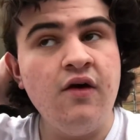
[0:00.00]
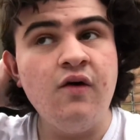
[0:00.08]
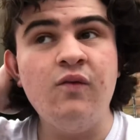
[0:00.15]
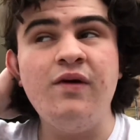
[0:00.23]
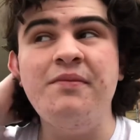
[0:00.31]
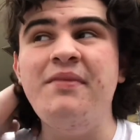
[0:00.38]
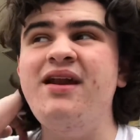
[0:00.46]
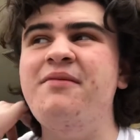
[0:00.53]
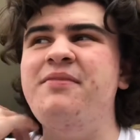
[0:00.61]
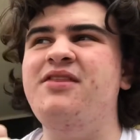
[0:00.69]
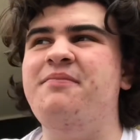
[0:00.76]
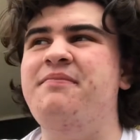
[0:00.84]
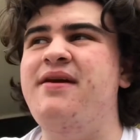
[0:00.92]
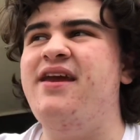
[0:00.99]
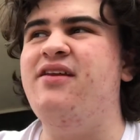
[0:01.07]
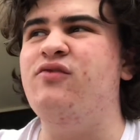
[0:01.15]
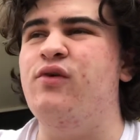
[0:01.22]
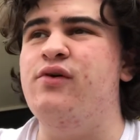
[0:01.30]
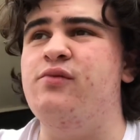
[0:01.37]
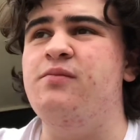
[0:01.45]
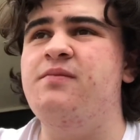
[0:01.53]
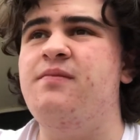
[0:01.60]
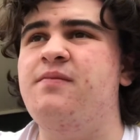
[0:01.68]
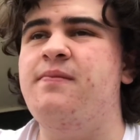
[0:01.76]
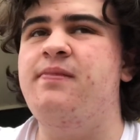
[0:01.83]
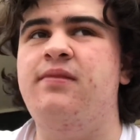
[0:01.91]
We met up at the band room
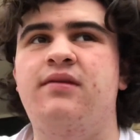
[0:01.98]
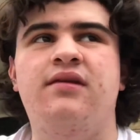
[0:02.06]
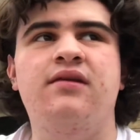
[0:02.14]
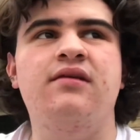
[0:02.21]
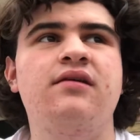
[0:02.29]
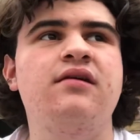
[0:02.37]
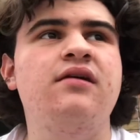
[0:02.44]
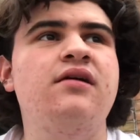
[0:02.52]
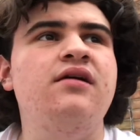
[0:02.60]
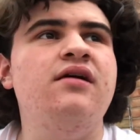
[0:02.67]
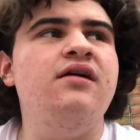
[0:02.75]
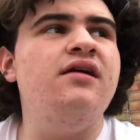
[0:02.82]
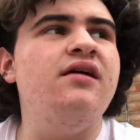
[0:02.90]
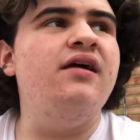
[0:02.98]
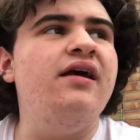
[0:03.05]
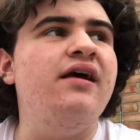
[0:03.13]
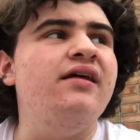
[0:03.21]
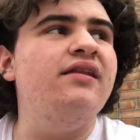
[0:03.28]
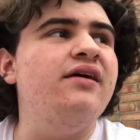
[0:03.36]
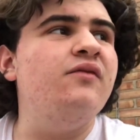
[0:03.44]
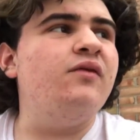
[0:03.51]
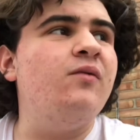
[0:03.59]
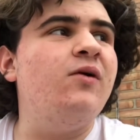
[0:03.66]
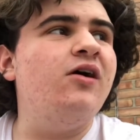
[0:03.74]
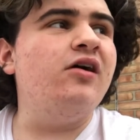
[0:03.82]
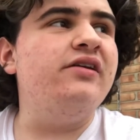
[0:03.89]
and then we
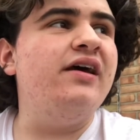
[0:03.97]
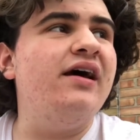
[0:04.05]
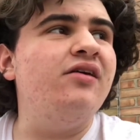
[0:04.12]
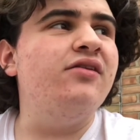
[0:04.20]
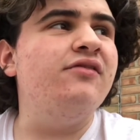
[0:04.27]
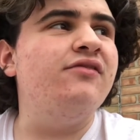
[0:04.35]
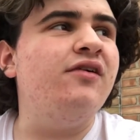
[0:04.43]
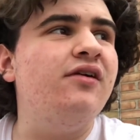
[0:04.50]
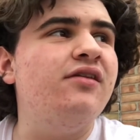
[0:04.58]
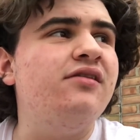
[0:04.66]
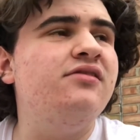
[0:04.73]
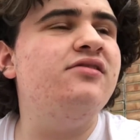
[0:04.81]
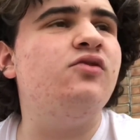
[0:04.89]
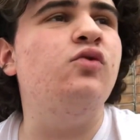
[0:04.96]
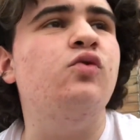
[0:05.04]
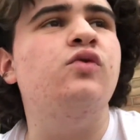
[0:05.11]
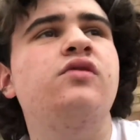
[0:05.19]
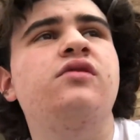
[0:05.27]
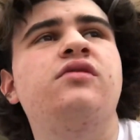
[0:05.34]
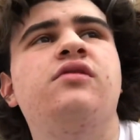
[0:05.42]
walked out the front of the school